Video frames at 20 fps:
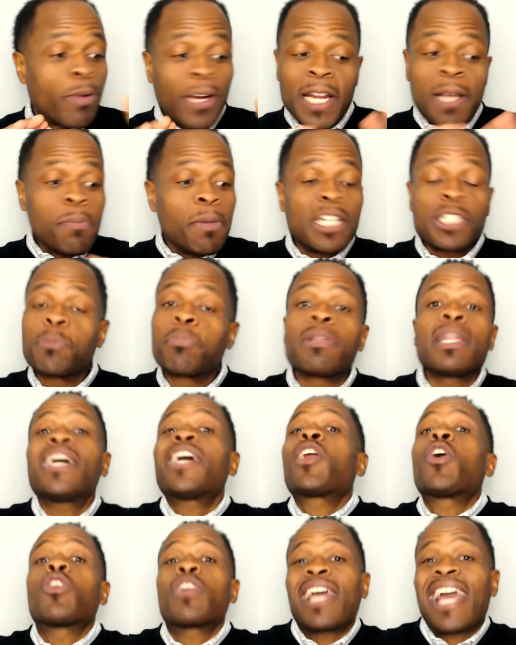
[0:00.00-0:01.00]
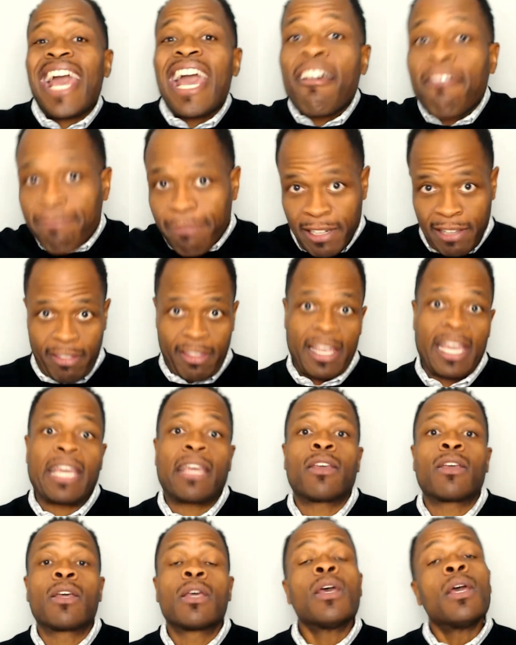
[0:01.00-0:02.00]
pretty much blood on everything